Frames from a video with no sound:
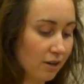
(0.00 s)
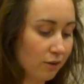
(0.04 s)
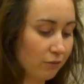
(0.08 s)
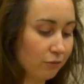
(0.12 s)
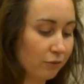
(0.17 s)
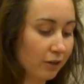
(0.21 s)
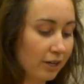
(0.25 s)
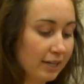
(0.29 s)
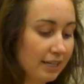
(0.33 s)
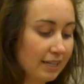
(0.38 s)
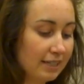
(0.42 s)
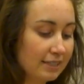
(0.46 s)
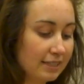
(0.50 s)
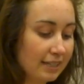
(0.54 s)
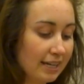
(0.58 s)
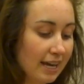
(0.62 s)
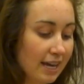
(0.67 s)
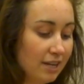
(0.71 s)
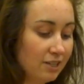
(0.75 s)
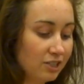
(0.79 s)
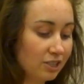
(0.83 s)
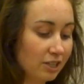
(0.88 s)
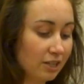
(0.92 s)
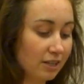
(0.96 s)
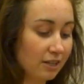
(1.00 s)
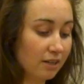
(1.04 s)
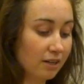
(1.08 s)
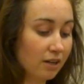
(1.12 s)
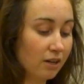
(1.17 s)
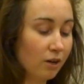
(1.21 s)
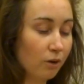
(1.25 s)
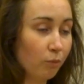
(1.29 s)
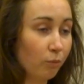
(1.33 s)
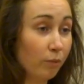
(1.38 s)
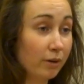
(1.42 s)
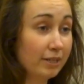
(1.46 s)
For any indication,
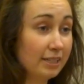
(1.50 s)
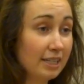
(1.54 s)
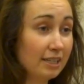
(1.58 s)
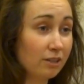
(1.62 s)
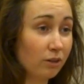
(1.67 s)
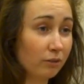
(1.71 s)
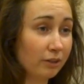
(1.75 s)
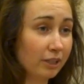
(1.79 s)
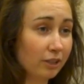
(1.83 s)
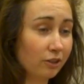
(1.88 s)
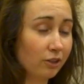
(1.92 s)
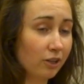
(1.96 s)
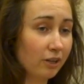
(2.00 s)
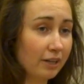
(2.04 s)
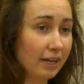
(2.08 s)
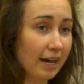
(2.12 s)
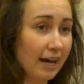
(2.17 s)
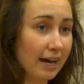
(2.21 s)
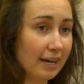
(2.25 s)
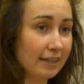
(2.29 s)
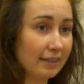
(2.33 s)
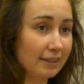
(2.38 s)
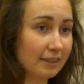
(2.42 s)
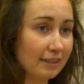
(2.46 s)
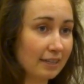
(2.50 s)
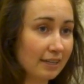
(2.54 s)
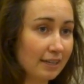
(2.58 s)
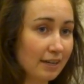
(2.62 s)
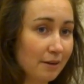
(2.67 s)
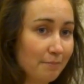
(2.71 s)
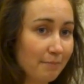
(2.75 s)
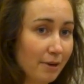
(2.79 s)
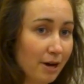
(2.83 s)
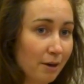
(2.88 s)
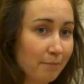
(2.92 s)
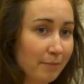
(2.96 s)
one need only look at
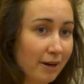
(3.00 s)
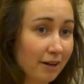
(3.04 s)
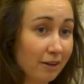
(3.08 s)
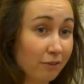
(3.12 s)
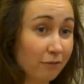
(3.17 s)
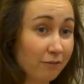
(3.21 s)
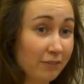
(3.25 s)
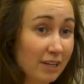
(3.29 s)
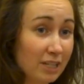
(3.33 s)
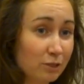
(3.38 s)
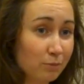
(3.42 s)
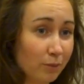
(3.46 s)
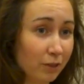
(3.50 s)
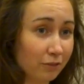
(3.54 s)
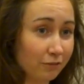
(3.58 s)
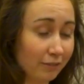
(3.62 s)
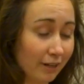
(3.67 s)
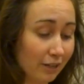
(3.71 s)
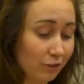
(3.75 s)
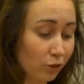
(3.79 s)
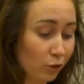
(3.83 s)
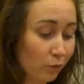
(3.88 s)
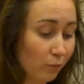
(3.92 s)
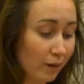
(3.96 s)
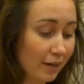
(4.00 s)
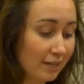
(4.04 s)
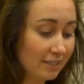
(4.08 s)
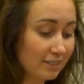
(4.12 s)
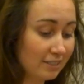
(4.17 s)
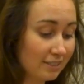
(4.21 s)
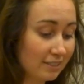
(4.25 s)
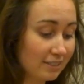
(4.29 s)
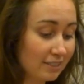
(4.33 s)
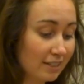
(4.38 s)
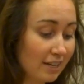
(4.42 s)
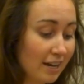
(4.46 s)
the amount of Facebook friend
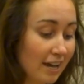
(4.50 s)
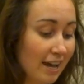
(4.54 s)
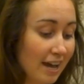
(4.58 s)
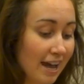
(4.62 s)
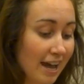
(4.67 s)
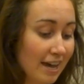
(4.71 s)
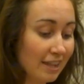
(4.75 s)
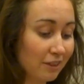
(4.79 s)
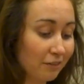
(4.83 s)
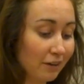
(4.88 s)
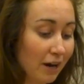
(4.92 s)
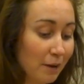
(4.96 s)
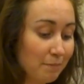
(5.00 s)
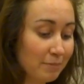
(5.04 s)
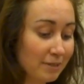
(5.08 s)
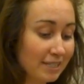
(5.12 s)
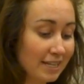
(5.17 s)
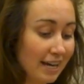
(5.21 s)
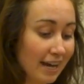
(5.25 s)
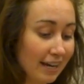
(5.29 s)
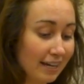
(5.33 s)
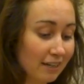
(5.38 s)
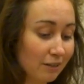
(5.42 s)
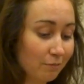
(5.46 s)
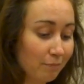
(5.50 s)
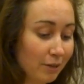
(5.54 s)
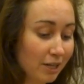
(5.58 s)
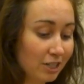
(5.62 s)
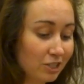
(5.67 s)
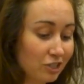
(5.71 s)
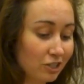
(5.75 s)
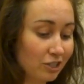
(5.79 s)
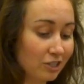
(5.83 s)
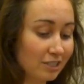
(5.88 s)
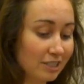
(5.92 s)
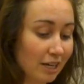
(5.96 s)
requests and the rapid tagging of
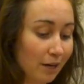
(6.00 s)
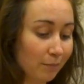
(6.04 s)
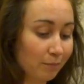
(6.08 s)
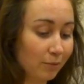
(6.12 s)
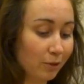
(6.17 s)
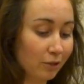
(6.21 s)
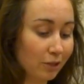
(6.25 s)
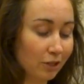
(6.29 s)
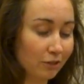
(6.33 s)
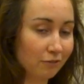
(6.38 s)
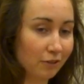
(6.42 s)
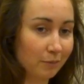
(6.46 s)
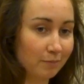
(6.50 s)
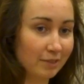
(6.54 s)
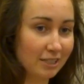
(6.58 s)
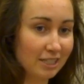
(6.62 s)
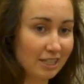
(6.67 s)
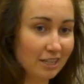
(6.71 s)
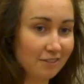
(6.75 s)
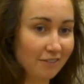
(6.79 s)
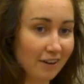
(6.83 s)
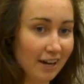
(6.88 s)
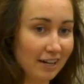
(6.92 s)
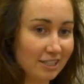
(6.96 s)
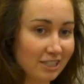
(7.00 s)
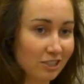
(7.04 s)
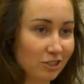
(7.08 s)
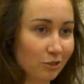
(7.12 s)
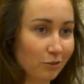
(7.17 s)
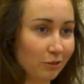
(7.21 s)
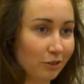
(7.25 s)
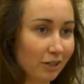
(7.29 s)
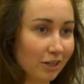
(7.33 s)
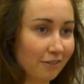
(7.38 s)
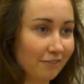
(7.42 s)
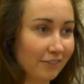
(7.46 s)
pictures uploaded from T-Pass
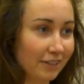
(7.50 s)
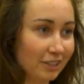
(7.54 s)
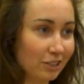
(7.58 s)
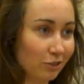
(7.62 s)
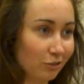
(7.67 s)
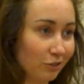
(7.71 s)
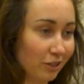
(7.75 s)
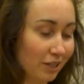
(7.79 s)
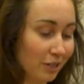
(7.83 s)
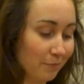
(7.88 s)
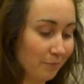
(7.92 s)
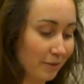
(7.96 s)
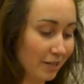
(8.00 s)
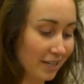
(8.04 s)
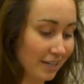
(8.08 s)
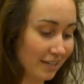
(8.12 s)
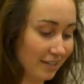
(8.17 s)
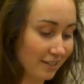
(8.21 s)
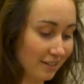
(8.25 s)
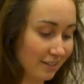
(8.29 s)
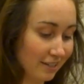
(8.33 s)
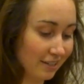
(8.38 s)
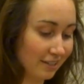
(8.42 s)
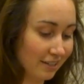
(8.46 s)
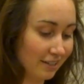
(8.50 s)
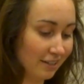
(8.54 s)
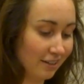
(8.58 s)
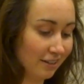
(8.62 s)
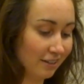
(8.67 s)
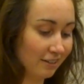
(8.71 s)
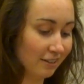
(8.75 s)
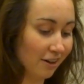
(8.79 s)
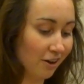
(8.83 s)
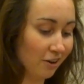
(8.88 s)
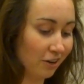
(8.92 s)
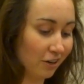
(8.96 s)
tour of Victoria Peak,
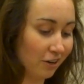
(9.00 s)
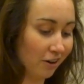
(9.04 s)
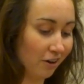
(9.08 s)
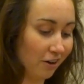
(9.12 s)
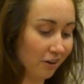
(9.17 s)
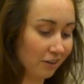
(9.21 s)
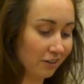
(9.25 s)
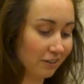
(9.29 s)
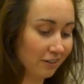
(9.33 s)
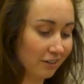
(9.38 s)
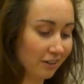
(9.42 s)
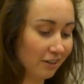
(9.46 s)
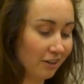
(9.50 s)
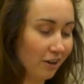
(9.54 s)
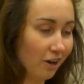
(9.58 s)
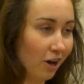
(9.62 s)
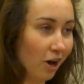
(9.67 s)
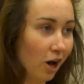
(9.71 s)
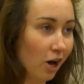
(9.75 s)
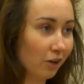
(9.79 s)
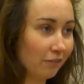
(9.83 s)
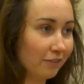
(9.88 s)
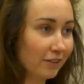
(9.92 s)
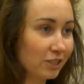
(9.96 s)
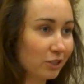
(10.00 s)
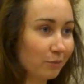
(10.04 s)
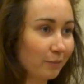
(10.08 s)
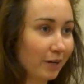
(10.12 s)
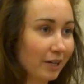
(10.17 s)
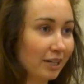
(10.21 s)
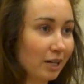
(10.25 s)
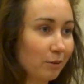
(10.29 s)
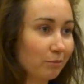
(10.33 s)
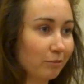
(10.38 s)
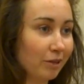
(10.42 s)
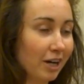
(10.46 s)
Hong Kong. All of us
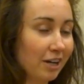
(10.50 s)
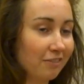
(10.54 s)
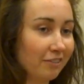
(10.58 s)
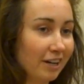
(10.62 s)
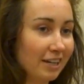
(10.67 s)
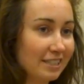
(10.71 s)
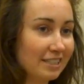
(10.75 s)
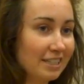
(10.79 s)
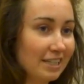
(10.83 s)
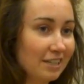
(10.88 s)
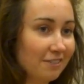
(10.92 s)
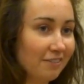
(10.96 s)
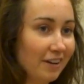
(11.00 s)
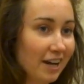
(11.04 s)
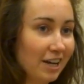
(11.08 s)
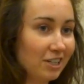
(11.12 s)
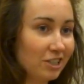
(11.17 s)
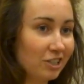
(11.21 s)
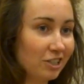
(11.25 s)
wearing our bright red T-Pass